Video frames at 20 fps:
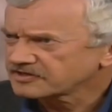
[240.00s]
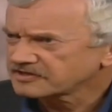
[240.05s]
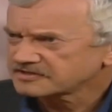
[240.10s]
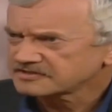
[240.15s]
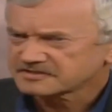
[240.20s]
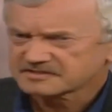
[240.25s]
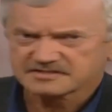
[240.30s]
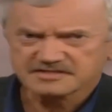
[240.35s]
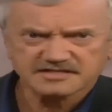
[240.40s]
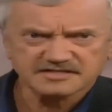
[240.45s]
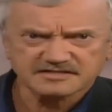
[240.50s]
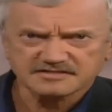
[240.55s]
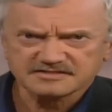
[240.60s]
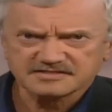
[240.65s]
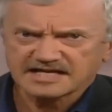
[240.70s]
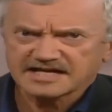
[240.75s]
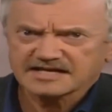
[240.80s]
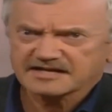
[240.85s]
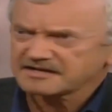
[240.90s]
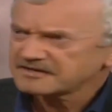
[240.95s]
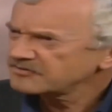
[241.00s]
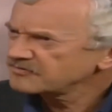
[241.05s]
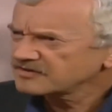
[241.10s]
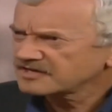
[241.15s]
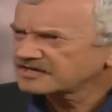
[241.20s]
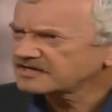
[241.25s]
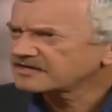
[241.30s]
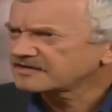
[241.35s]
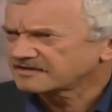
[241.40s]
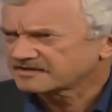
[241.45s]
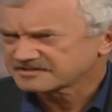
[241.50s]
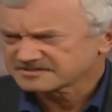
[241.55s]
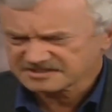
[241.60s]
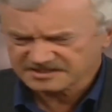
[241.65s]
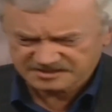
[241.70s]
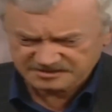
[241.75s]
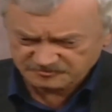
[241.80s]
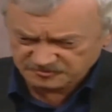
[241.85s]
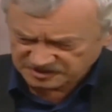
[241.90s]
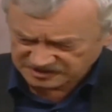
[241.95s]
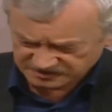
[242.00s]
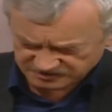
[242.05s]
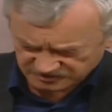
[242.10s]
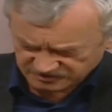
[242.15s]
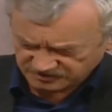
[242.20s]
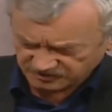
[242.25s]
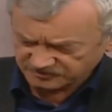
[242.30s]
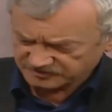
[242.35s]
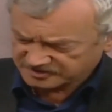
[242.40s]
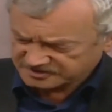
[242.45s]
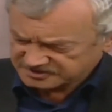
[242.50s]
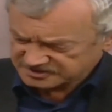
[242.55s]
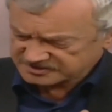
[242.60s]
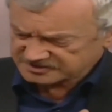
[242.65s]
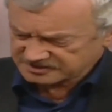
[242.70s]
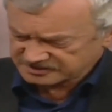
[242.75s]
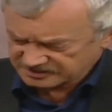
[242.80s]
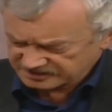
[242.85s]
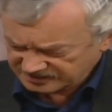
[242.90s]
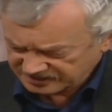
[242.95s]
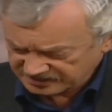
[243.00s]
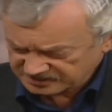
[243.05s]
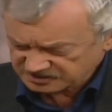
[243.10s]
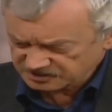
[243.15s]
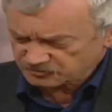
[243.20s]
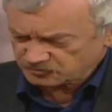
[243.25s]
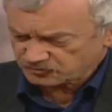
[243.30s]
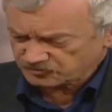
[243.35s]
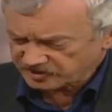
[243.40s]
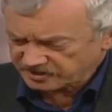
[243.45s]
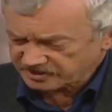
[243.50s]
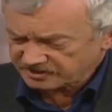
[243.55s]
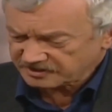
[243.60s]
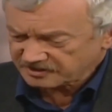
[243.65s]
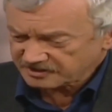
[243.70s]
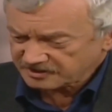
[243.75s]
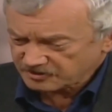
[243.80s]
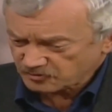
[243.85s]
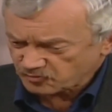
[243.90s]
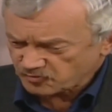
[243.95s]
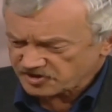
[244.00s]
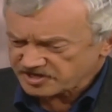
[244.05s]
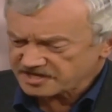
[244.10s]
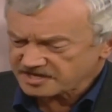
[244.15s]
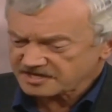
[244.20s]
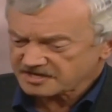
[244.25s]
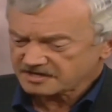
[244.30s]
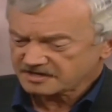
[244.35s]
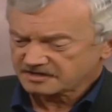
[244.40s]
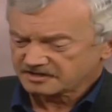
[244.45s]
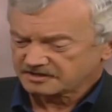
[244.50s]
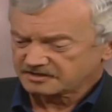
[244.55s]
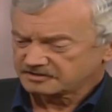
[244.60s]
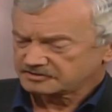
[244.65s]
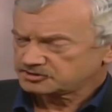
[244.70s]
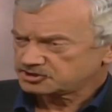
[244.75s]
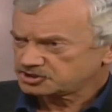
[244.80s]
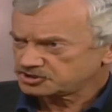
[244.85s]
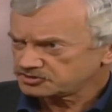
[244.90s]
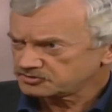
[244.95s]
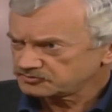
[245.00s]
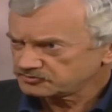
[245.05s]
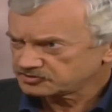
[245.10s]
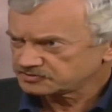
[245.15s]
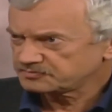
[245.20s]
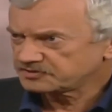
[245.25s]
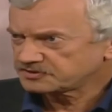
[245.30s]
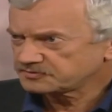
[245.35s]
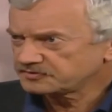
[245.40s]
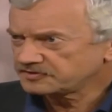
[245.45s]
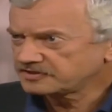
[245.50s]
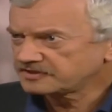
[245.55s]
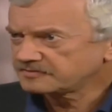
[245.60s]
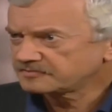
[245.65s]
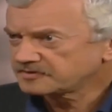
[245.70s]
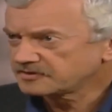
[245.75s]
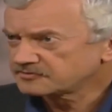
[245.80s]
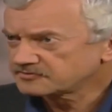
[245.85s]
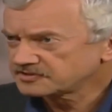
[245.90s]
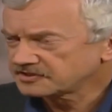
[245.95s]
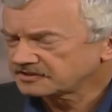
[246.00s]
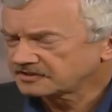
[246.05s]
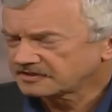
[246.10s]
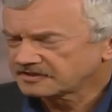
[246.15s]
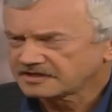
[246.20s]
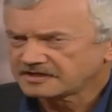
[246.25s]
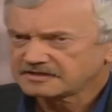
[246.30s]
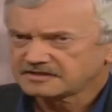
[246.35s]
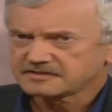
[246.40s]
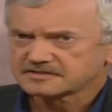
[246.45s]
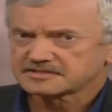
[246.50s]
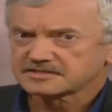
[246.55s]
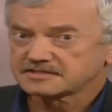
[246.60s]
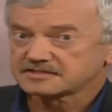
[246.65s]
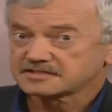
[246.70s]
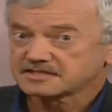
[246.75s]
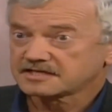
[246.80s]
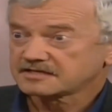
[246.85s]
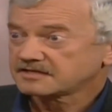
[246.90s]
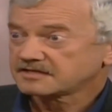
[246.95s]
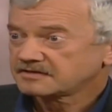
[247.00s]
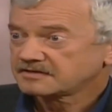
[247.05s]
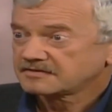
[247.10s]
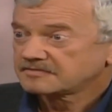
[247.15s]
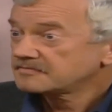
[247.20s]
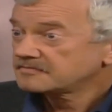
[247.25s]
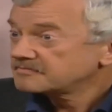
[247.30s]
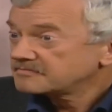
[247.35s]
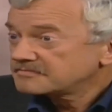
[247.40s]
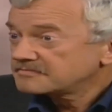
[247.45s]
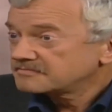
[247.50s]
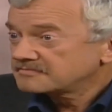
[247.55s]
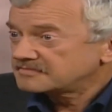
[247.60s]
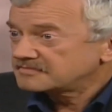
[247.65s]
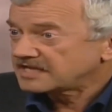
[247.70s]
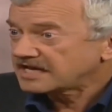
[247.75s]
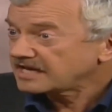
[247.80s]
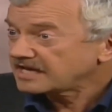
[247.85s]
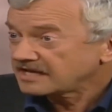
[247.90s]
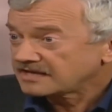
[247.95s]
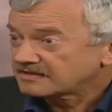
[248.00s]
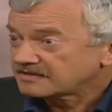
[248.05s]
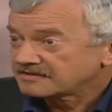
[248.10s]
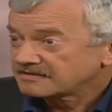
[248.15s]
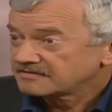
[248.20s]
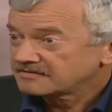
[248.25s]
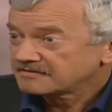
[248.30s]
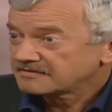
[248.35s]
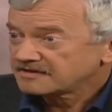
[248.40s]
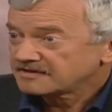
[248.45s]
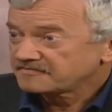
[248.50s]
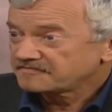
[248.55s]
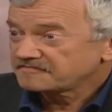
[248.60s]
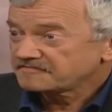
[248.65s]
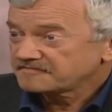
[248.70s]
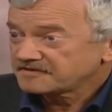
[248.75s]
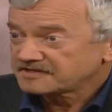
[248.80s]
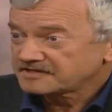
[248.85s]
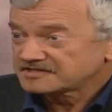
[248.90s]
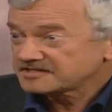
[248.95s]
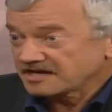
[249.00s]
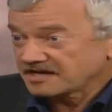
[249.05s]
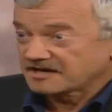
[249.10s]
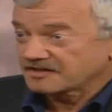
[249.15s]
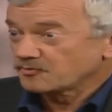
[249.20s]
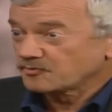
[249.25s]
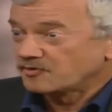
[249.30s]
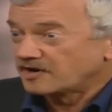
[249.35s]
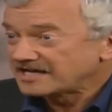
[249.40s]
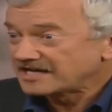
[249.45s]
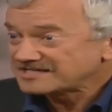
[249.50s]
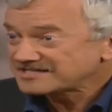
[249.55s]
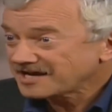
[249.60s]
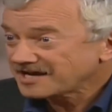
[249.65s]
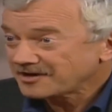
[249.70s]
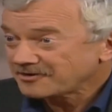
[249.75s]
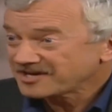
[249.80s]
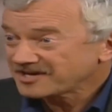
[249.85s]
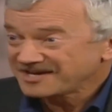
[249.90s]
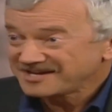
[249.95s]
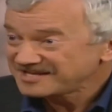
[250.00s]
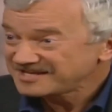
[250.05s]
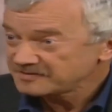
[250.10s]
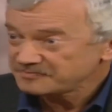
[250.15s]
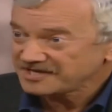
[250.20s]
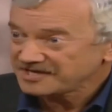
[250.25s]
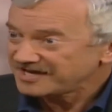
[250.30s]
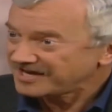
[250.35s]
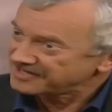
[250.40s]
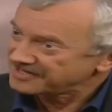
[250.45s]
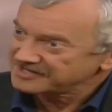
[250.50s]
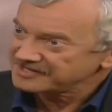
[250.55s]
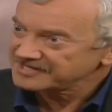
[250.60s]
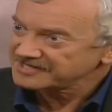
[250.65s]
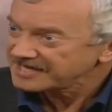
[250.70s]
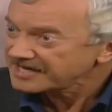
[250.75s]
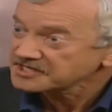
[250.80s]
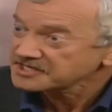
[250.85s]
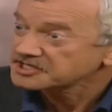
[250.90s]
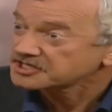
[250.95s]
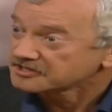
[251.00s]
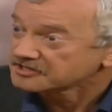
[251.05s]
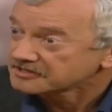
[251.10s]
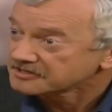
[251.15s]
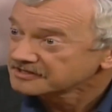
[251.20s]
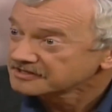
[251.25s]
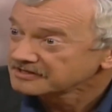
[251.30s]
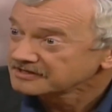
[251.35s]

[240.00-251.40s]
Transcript: it is? He said, Dad, I don't get it. I said, well, this is an election where we choose between opposing candidates. He said, Dad, if it's otherwise, how can it be an election?